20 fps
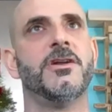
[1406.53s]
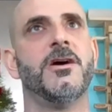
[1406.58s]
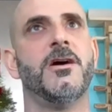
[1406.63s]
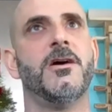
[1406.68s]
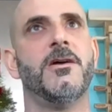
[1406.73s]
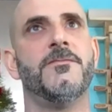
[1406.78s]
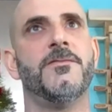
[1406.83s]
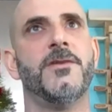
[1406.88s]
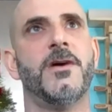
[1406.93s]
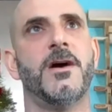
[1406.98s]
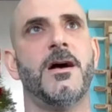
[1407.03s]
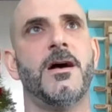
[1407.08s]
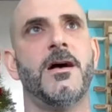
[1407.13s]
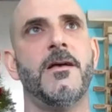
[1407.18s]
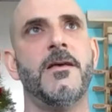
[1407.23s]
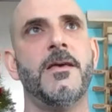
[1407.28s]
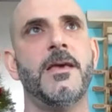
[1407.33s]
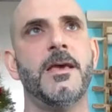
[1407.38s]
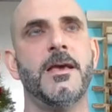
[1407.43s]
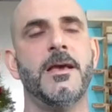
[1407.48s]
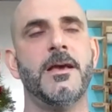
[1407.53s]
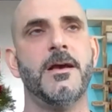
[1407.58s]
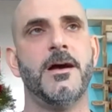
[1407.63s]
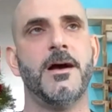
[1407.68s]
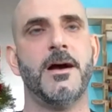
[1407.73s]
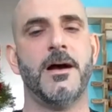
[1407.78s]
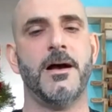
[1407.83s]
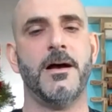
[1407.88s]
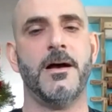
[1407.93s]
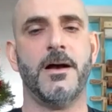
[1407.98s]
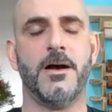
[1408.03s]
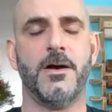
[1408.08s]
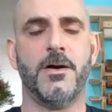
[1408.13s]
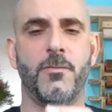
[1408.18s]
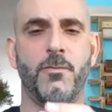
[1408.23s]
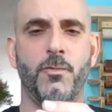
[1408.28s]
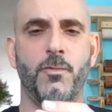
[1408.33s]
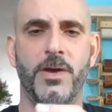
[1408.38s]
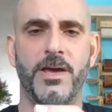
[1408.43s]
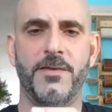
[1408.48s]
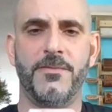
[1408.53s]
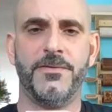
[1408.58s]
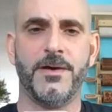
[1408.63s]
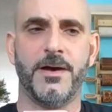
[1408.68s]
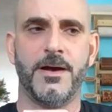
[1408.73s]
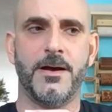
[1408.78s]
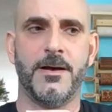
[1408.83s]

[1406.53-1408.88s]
of with